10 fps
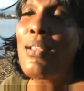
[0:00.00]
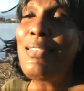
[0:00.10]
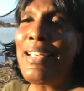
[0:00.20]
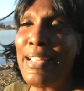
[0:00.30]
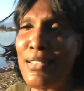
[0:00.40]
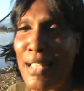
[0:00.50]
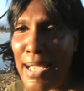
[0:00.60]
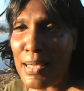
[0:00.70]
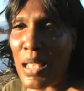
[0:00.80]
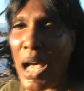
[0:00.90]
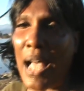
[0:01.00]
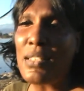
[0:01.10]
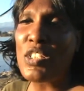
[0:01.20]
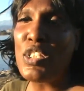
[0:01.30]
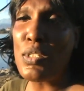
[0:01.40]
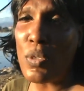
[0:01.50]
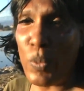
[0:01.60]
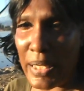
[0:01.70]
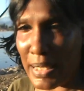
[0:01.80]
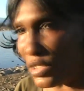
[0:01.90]
then they thought she's a
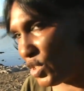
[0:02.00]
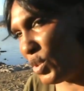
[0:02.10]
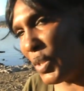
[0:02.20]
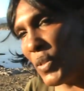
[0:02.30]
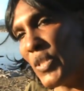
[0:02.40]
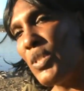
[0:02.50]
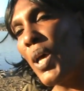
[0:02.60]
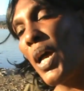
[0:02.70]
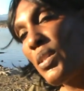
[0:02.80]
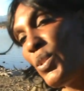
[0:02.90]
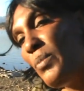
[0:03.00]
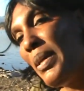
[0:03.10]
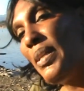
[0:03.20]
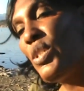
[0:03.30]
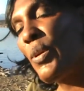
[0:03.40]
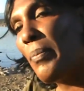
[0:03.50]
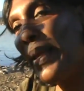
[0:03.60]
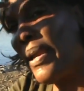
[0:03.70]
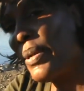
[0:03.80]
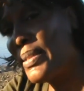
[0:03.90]
witch. You know, she talks too much, and her
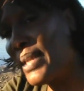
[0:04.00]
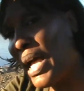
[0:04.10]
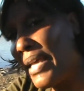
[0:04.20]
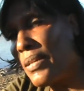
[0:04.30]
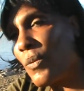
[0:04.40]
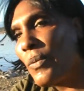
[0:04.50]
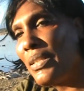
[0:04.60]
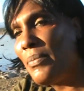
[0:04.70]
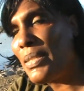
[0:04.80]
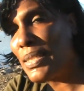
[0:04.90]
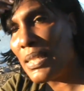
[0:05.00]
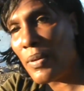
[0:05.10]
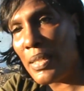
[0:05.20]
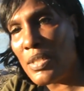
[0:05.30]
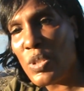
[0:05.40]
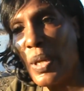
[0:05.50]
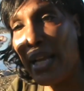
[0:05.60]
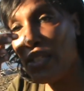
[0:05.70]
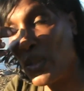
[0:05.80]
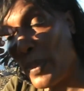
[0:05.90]
parents died in a really mysterious,
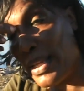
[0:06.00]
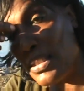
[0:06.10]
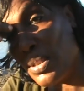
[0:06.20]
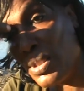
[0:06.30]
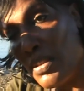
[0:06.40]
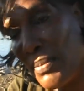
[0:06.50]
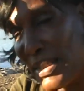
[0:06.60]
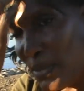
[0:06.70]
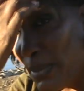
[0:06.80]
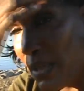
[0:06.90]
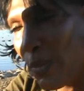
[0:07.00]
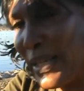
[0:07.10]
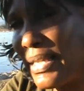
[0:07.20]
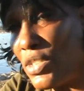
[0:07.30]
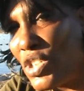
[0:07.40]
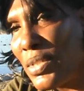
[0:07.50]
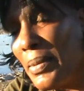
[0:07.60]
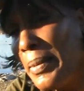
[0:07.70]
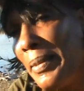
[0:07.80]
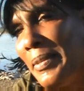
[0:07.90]
tragic way, so she must be a witch
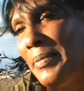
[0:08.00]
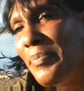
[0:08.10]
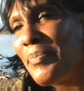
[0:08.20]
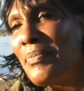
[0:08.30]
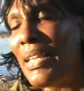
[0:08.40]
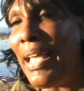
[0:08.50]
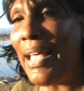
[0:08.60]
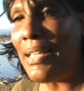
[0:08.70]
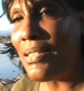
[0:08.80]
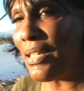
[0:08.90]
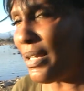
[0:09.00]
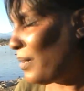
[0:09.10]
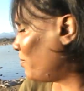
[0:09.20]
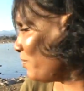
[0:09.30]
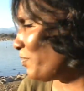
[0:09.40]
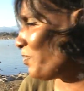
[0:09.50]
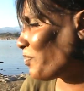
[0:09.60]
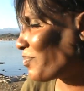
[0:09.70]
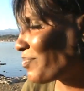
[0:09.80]
and um,